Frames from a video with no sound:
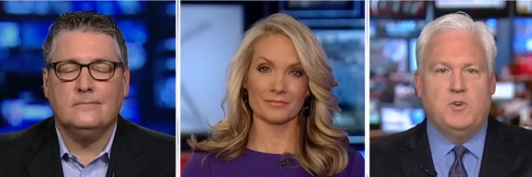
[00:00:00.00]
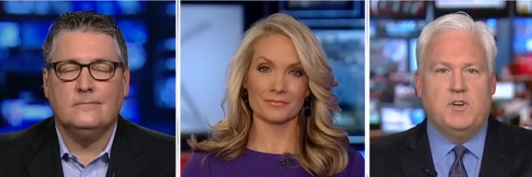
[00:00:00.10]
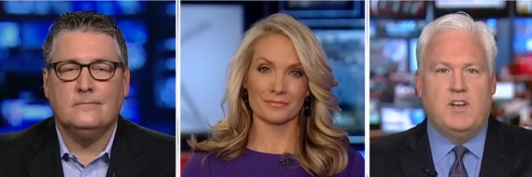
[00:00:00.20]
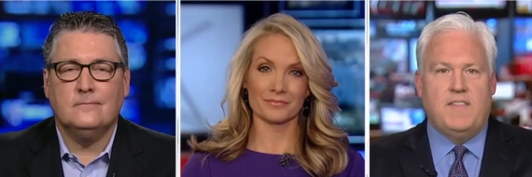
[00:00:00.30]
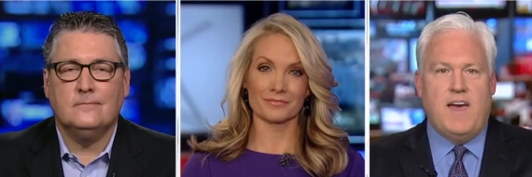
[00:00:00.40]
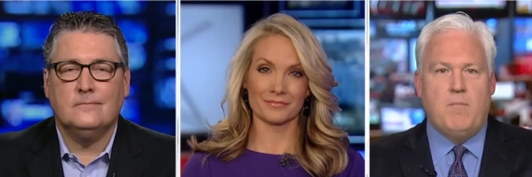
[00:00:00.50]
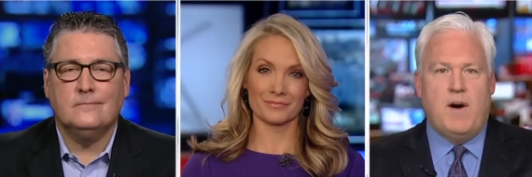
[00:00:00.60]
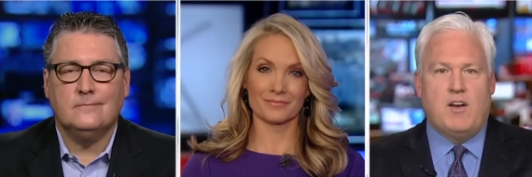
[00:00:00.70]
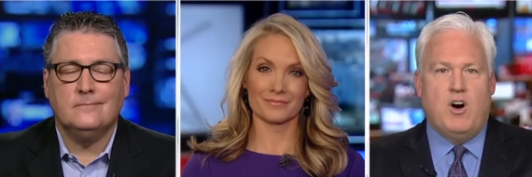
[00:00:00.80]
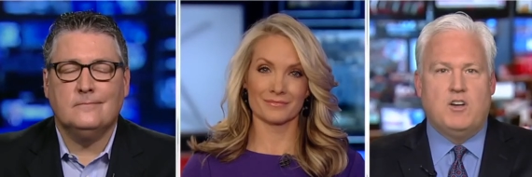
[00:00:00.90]
Speaker 1: it, and that
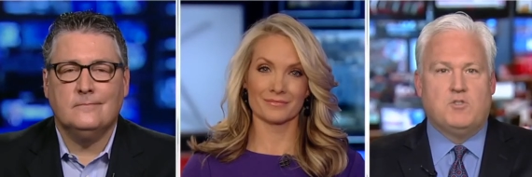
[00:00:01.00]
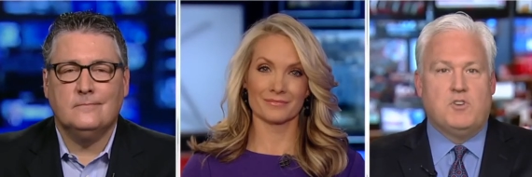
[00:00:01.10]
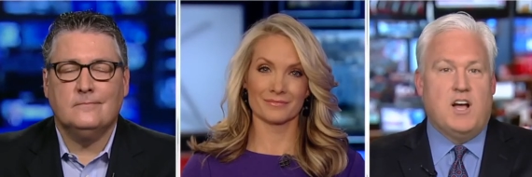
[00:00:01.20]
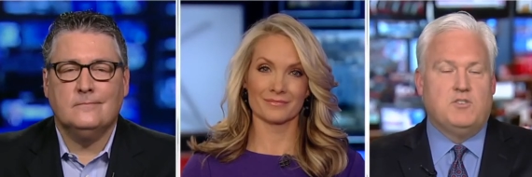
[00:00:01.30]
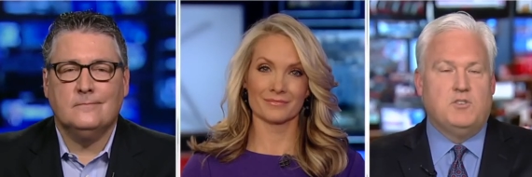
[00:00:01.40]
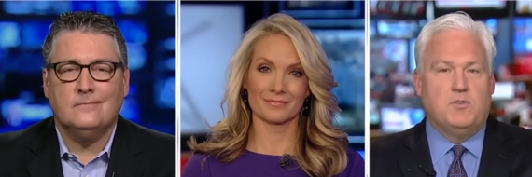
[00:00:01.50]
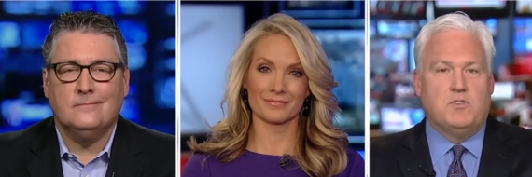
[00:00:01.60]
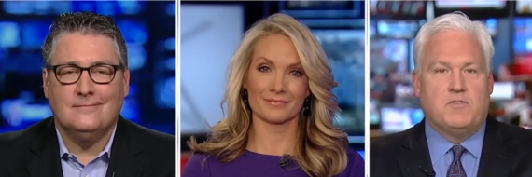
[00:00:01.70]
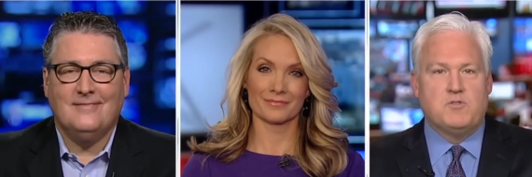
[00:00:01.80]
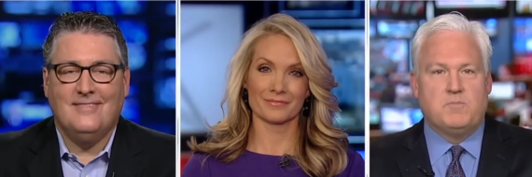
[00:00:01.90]
might cause her not to do it in the
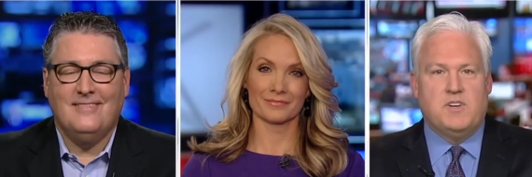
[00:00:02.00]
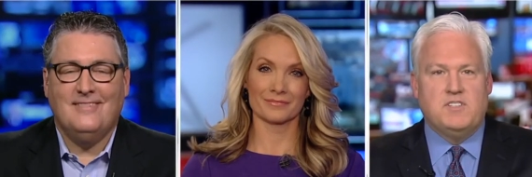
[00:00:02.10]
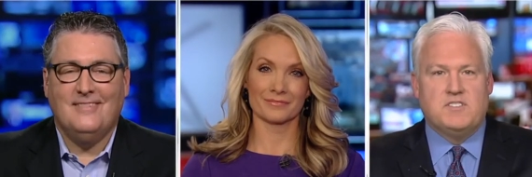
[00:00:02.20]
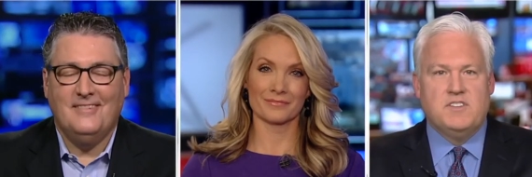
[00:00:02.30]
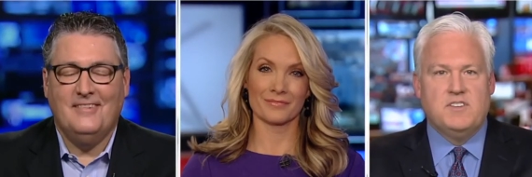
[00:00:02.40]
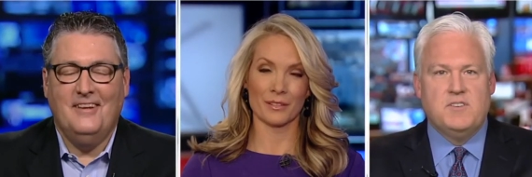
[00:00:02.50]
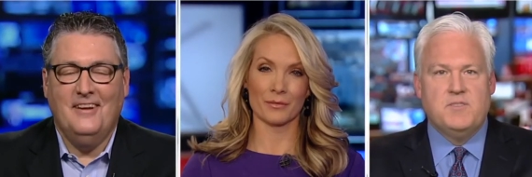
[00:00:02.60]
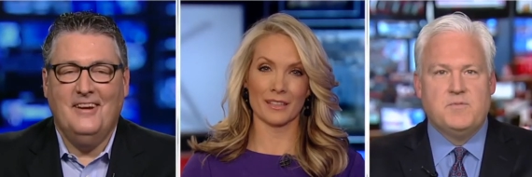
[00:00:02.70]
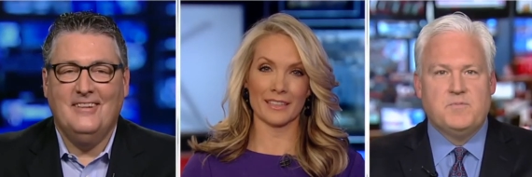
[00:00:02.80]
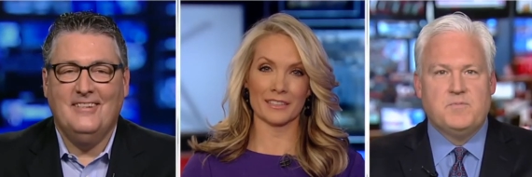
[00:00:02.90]
first place.
Speaker 2: Well,
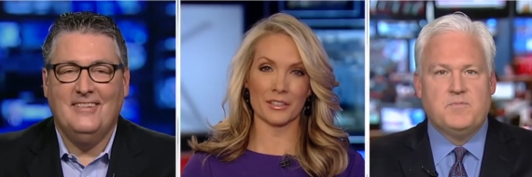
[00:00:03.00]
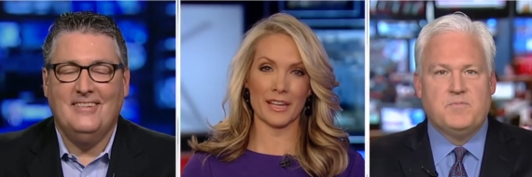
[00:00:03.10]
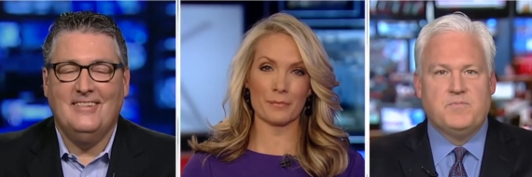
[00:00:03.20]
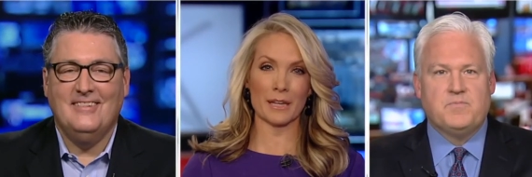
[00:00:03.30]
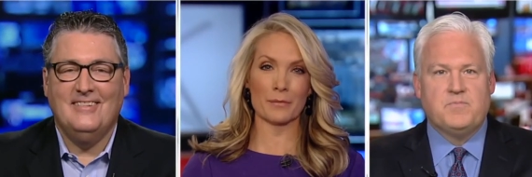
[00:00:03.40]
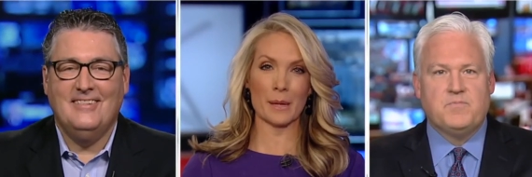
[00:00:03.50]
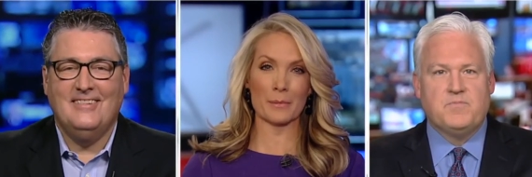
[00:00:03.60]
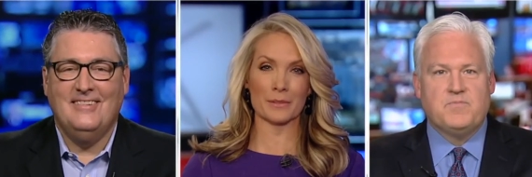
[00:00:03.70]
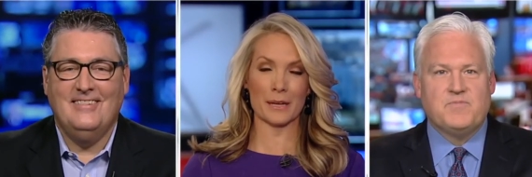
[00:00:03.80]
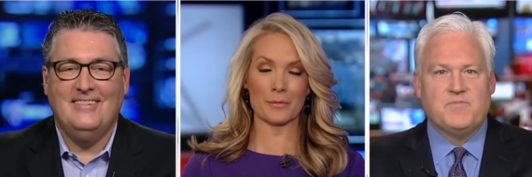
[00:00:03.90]
I guess you can't blame
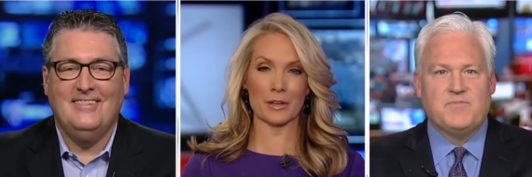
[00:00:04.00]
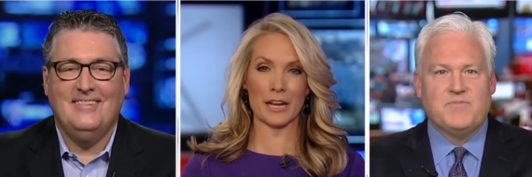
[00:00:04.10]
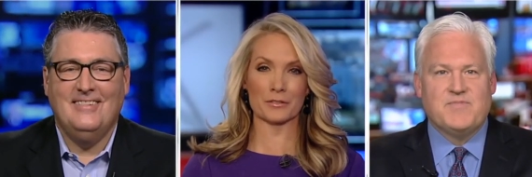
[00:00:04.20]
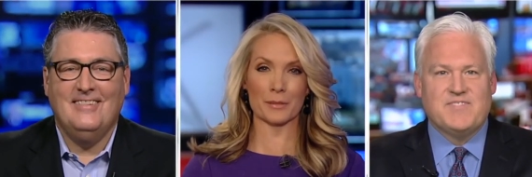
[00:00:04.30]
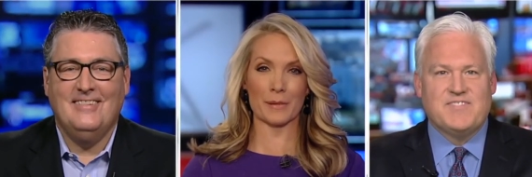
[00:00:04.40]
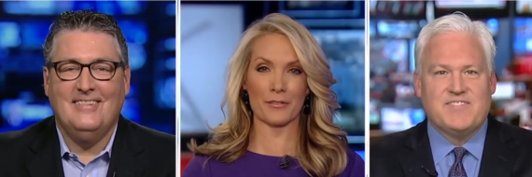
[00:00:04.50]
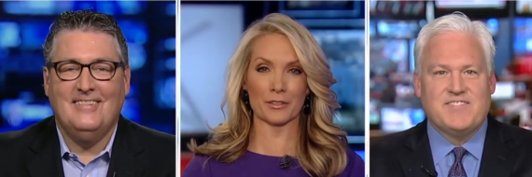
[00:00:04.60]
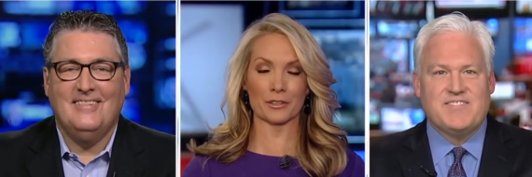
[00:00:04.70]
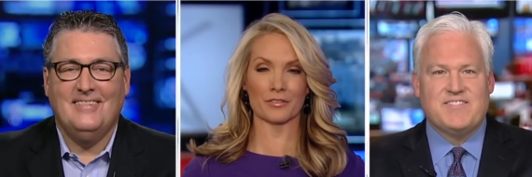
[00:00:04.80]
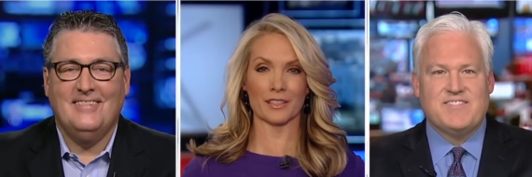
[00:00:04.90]
Democrats for having a
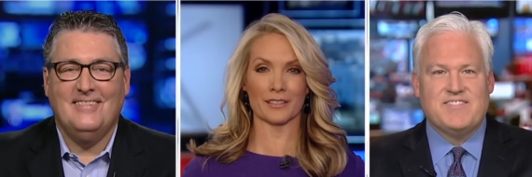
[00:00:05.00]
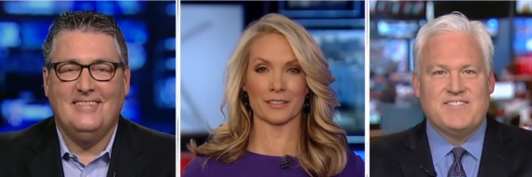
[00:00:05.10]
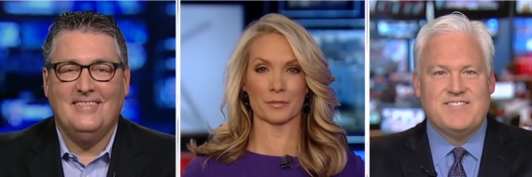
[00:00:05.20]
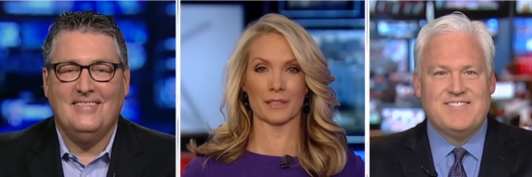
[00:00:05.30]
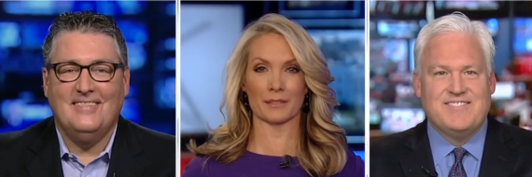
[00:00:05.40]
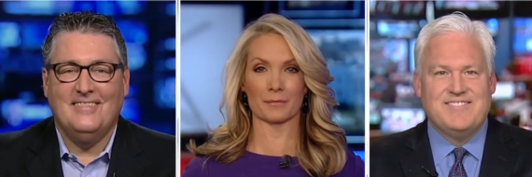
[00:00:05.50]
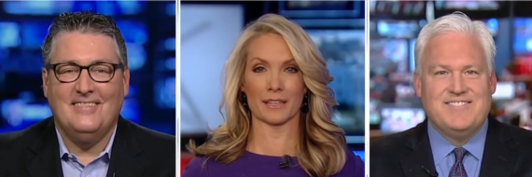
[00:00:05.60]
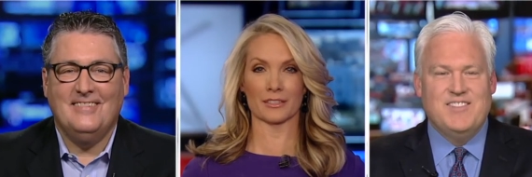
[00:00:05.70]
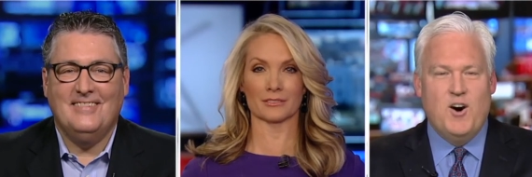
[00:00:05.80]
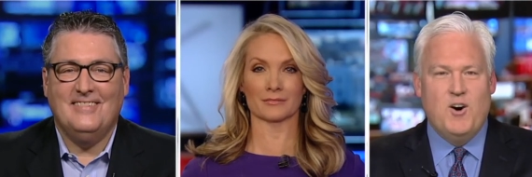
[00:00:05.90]
little fun this week,
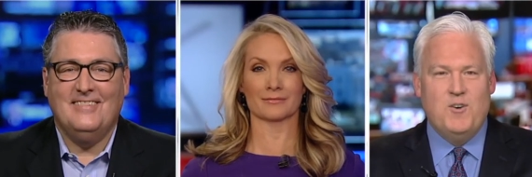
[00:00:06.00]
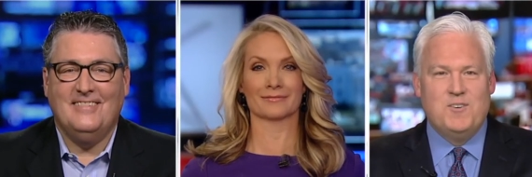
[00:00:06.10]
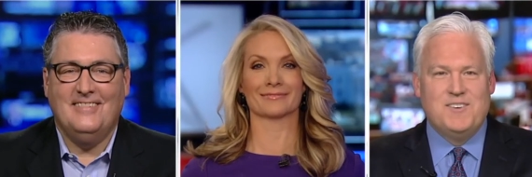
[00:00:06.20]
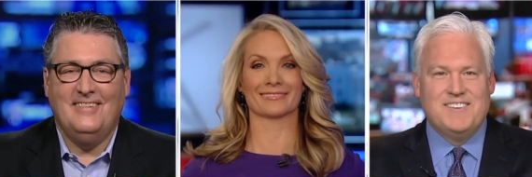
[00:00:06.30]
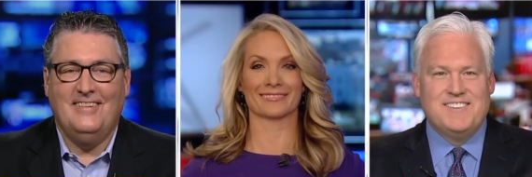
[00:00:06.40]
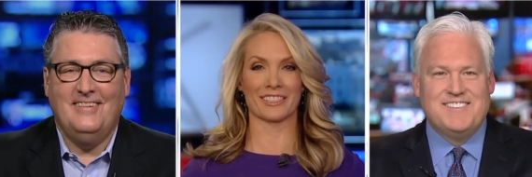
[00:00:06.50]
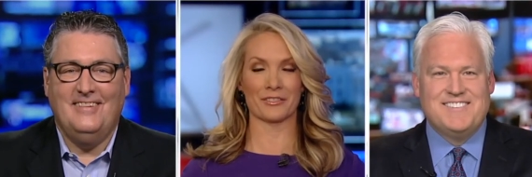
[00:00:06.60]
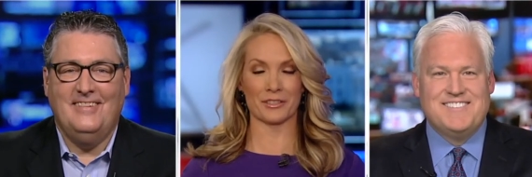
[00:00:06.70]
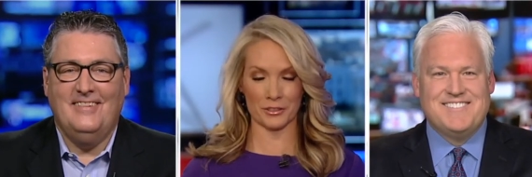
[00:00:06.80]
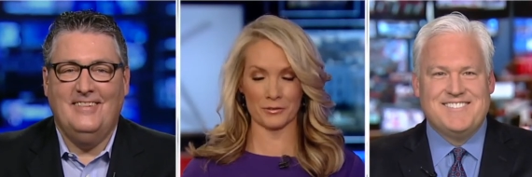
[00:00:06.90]
Michael. No,
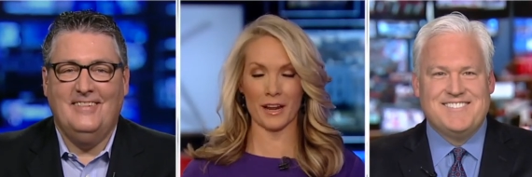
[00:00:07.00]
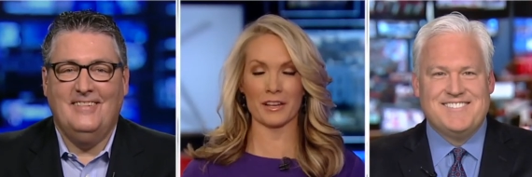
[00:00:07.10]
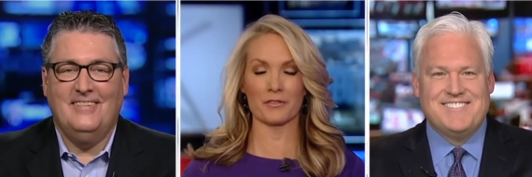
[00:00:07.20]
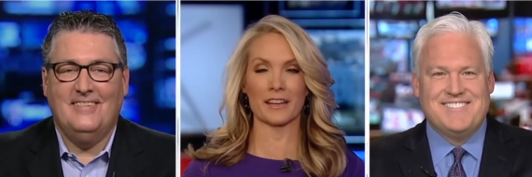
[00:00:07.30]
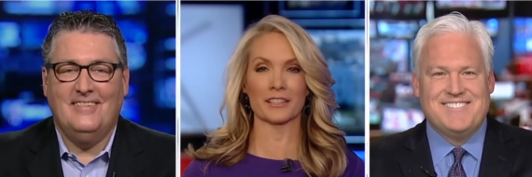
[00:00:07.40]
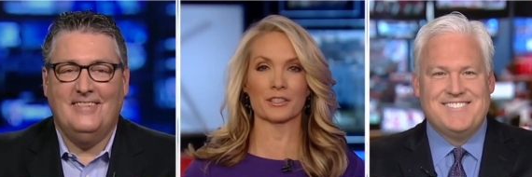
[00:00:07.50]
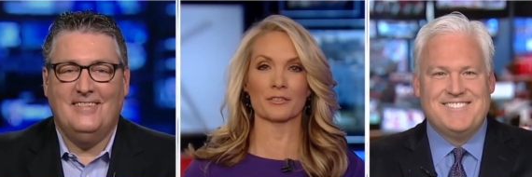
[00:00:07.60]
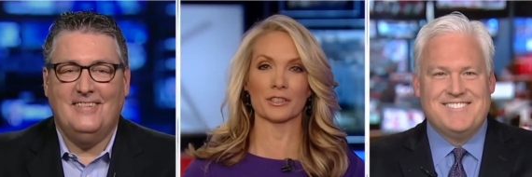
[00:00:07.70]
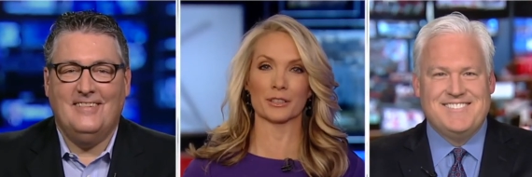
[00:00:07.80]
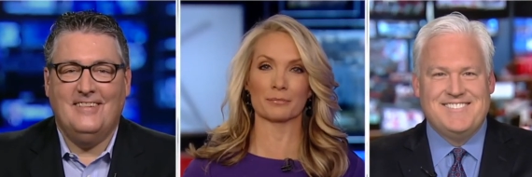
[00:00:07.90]
you, are right. You've had a tough
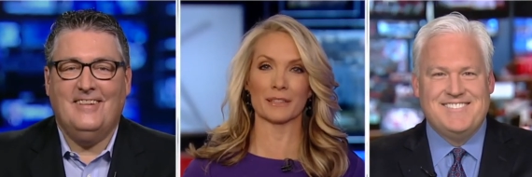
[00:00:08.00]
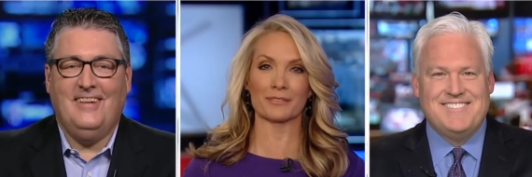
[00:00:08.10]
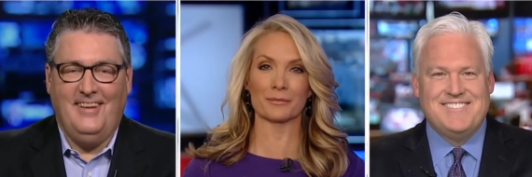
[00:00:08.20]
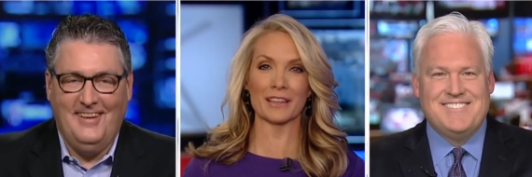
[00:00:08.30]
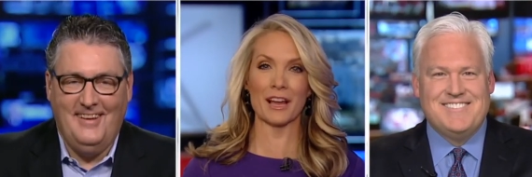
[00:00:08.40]
year. But we love